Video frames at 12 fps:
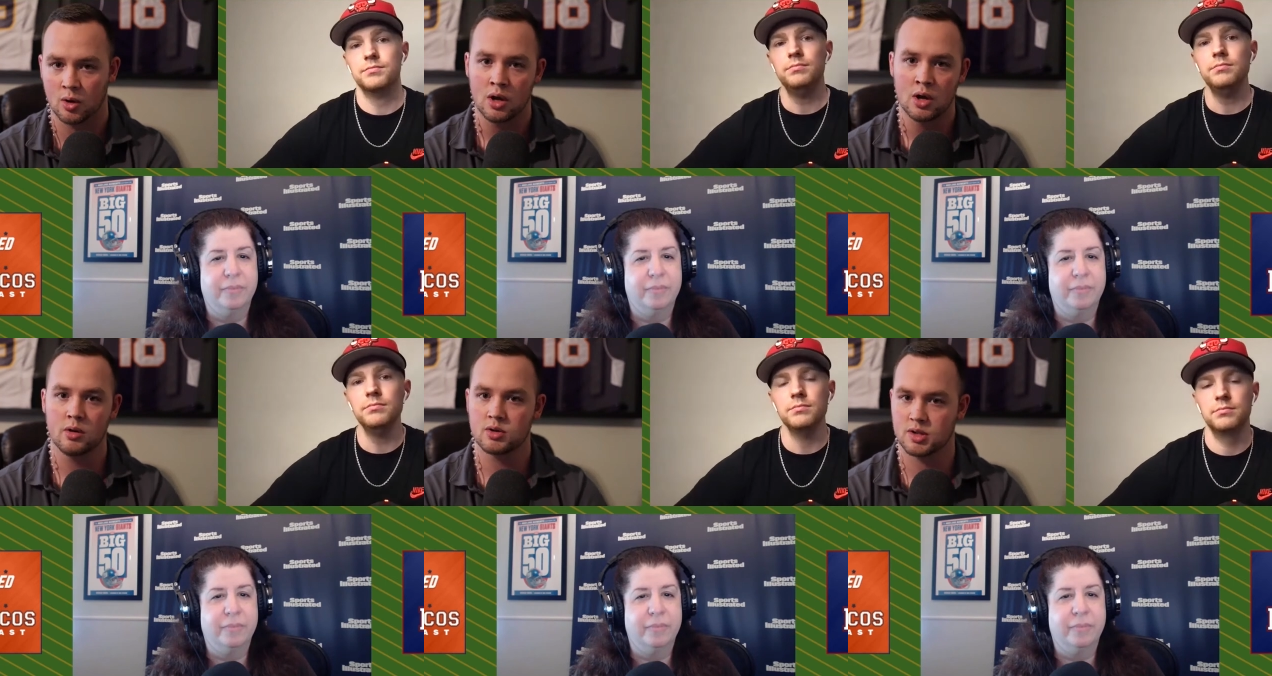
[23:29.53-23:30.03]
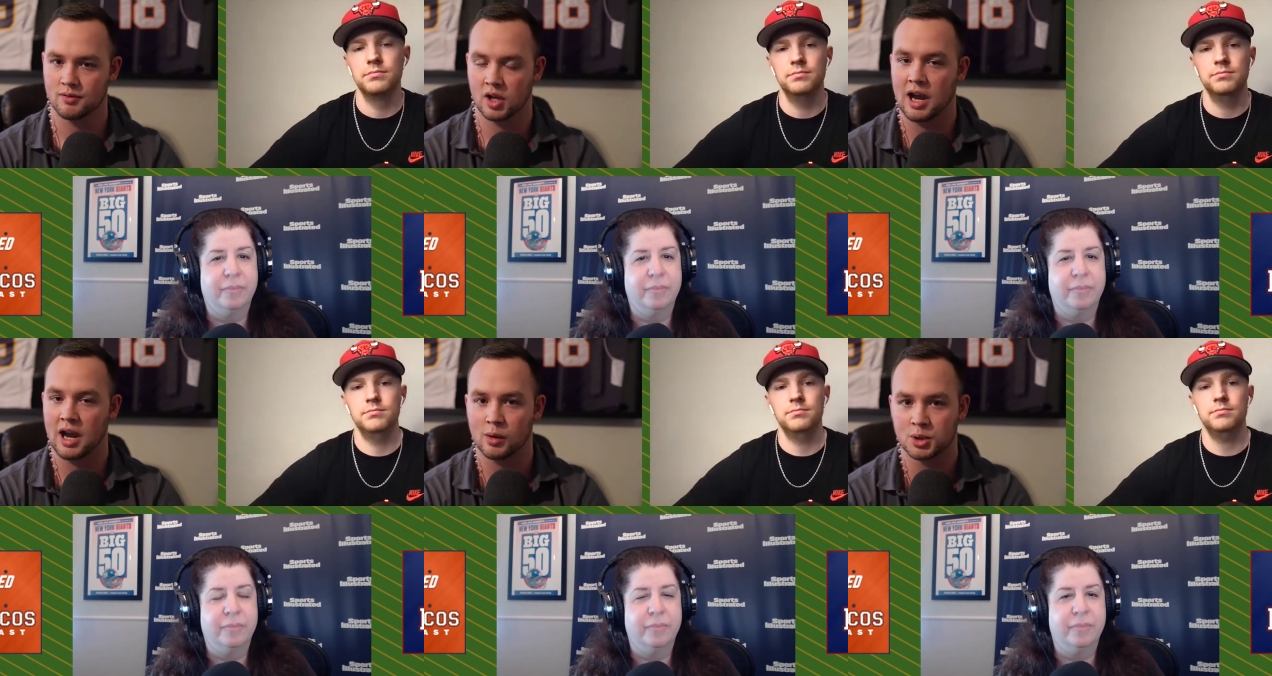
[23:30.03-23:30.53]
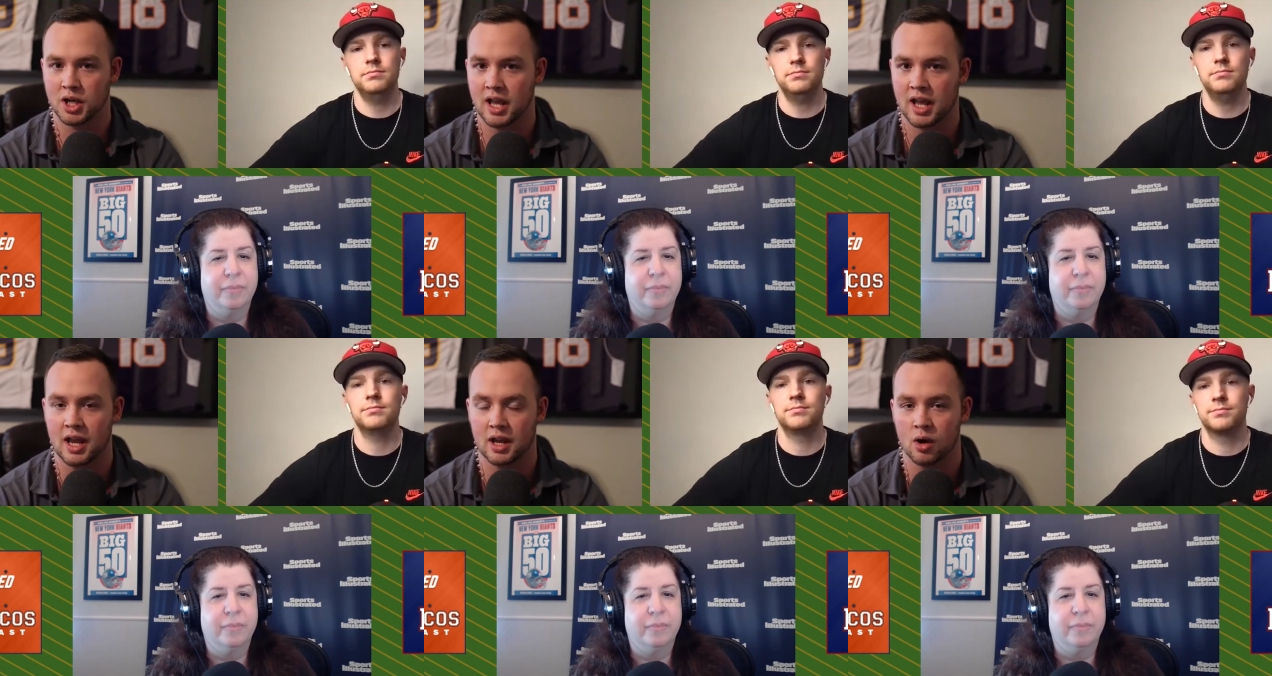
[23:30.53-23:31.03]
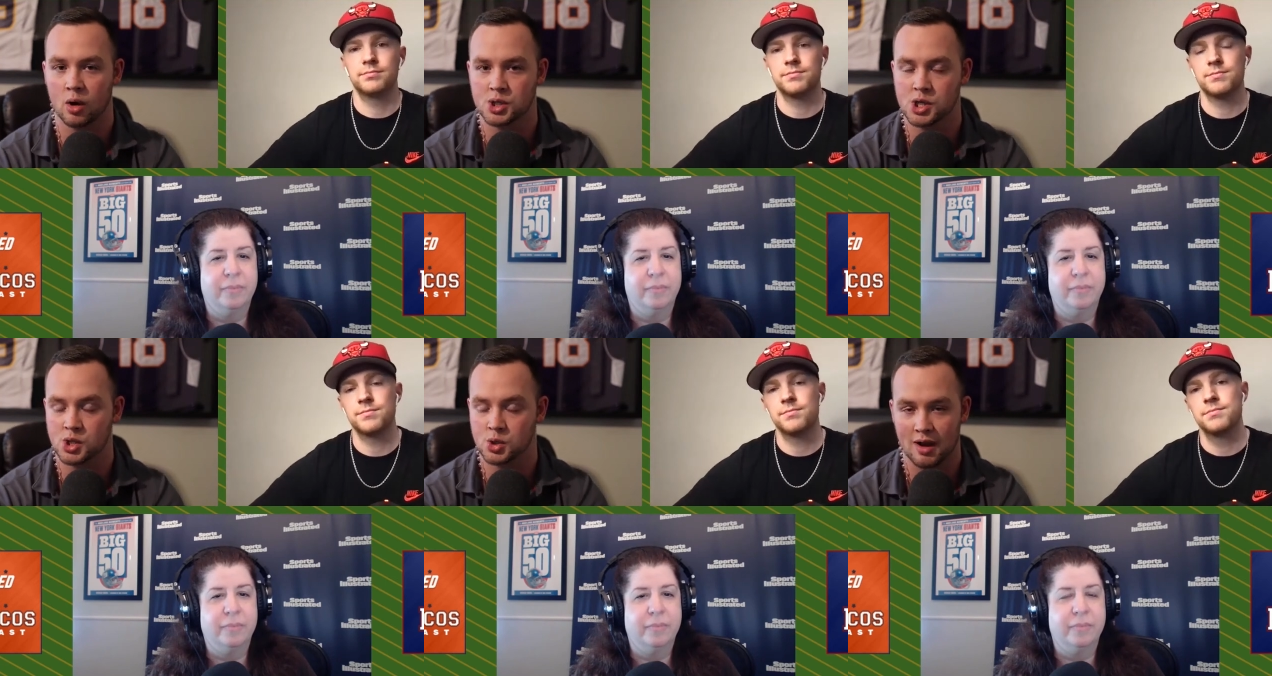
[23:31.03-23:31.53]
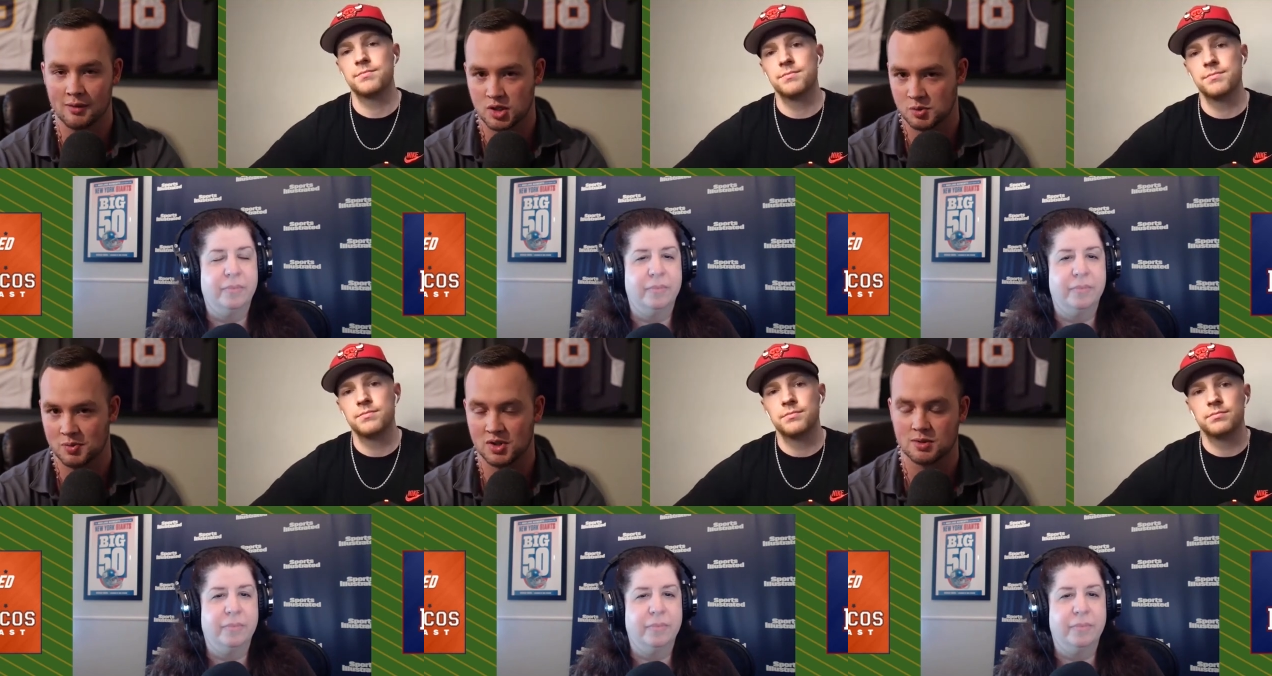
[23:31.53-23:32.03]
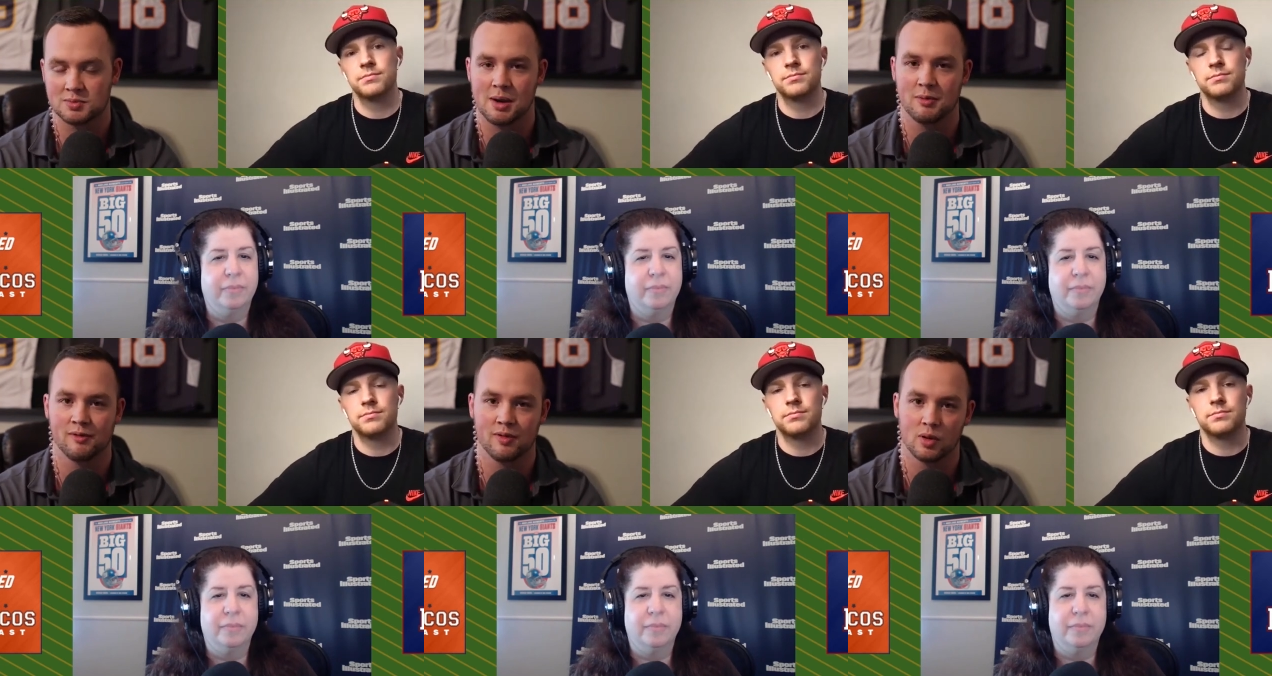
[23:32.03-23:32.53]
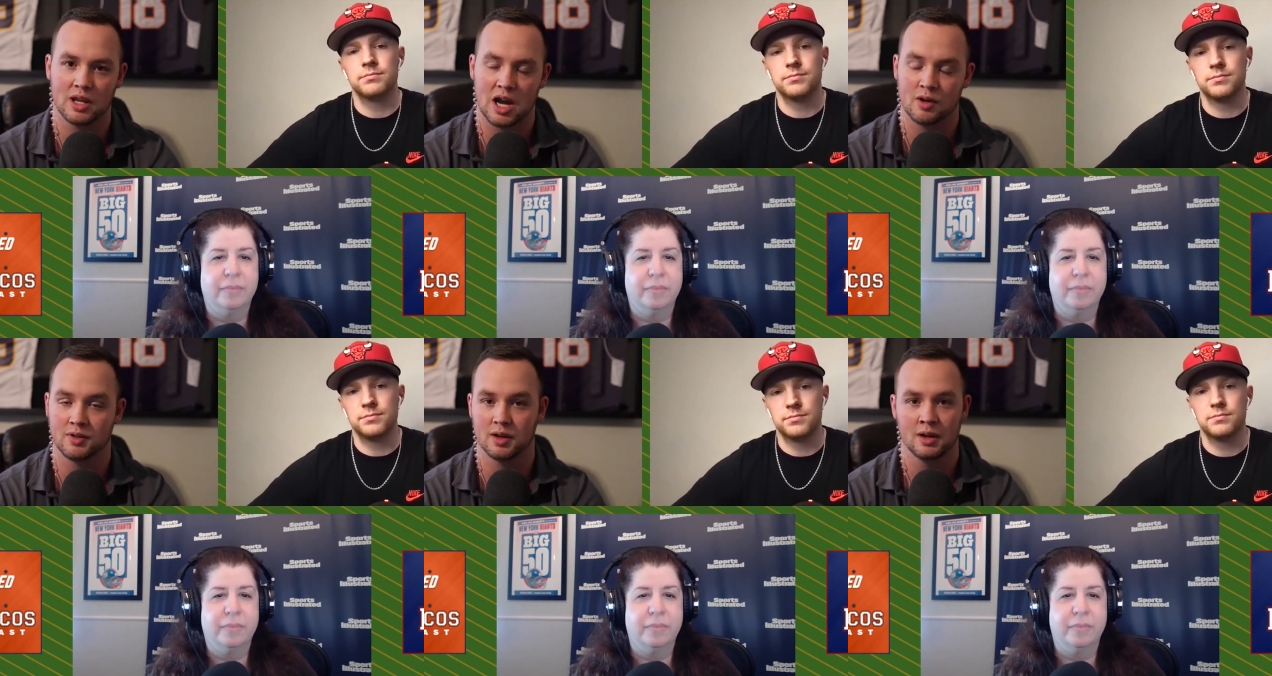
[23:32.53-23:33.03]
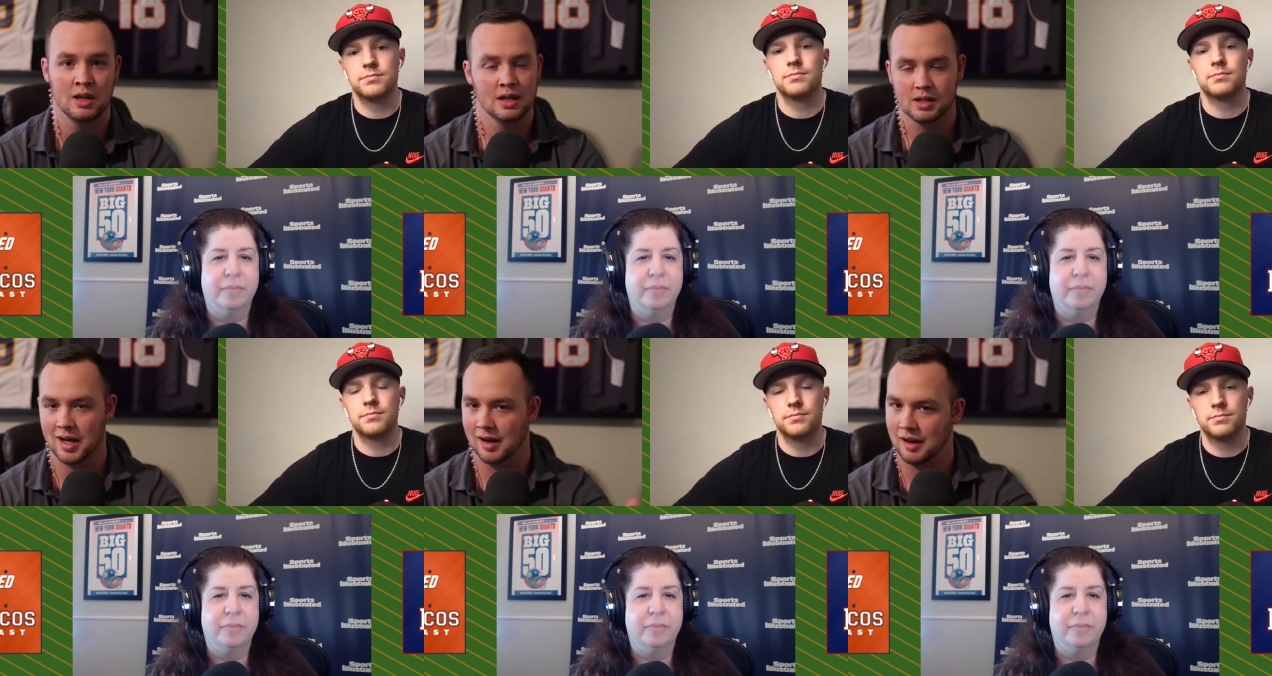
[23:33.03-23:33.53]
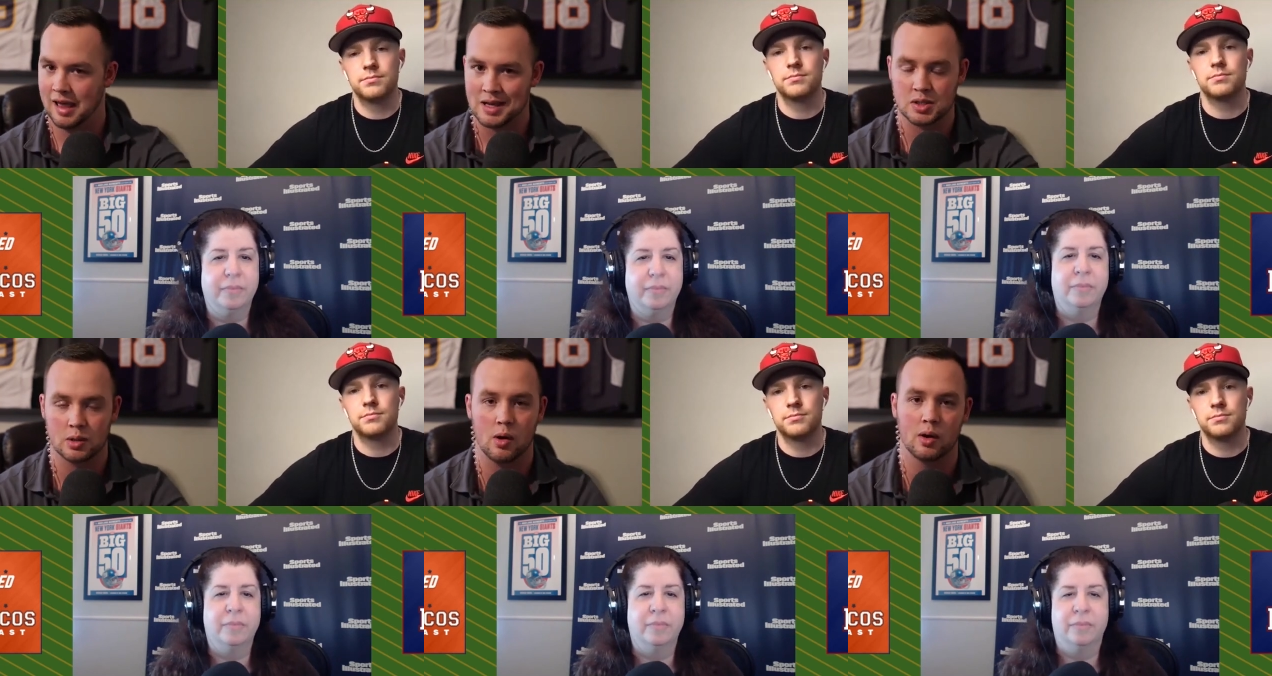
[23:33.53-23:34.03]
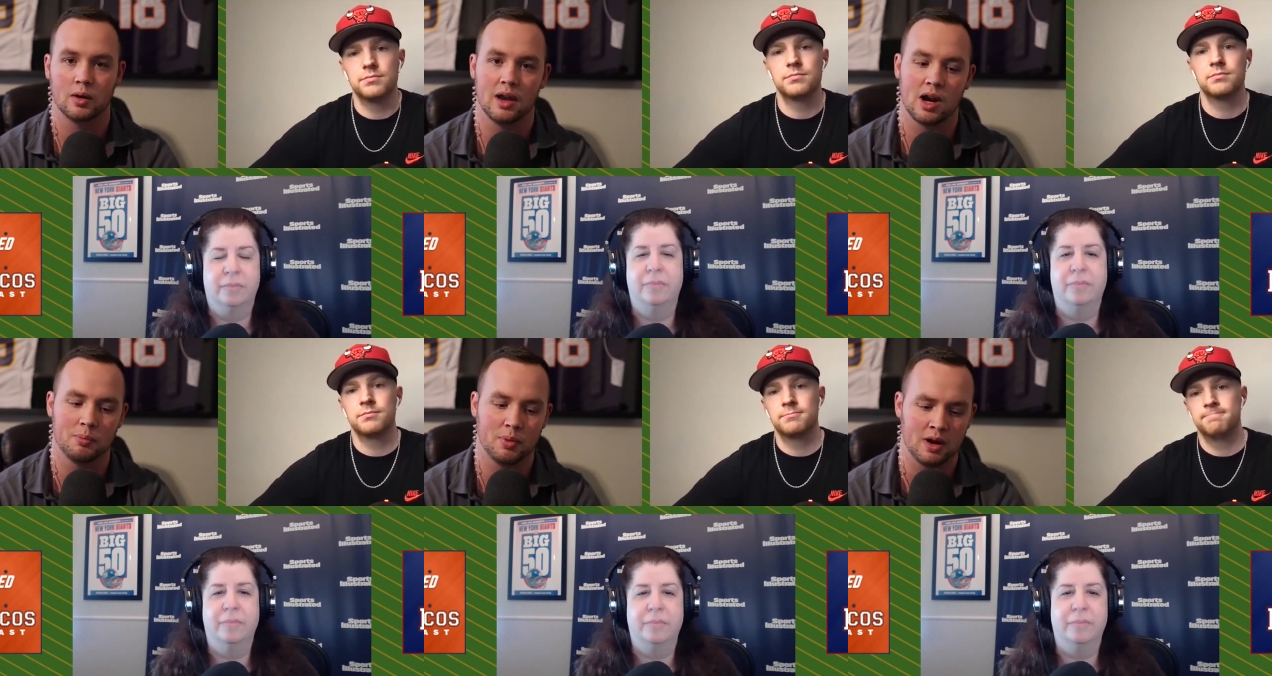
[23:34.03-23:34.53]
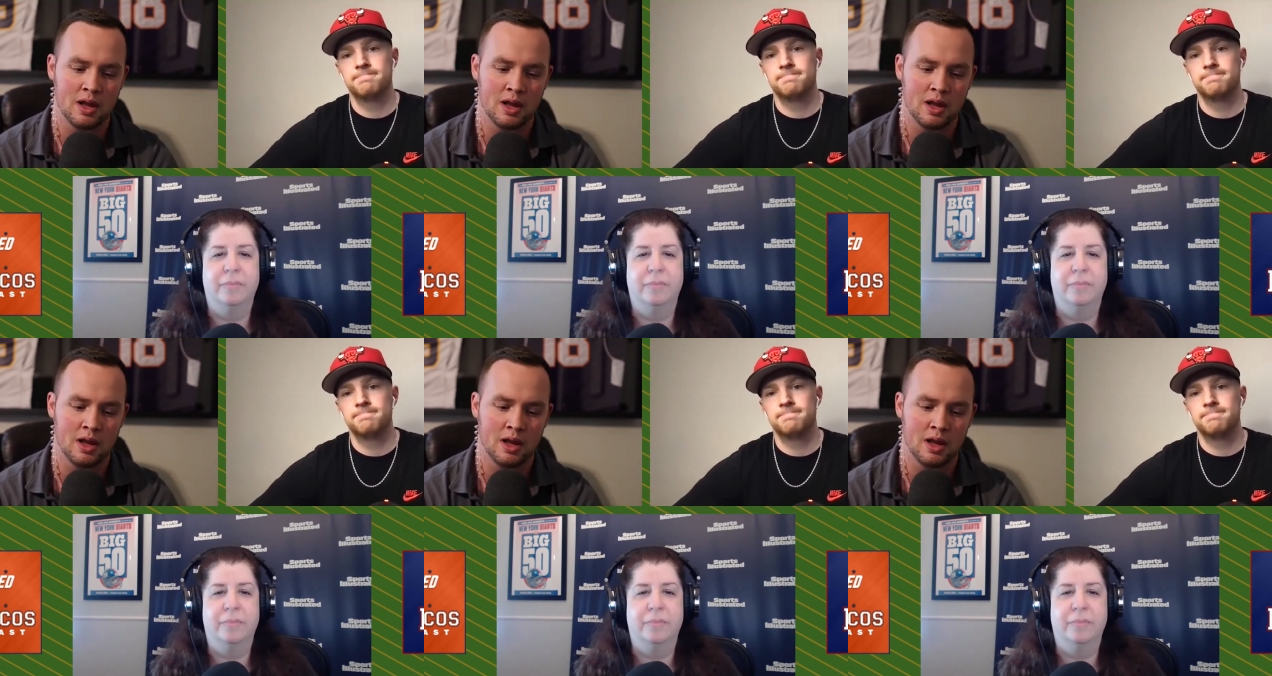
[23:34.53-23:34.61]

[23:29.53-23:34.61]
Speaker 1: who's of the Kyle Shanahan coaching tree, obviously spent some time in Philadelphia, didn't last long there. But,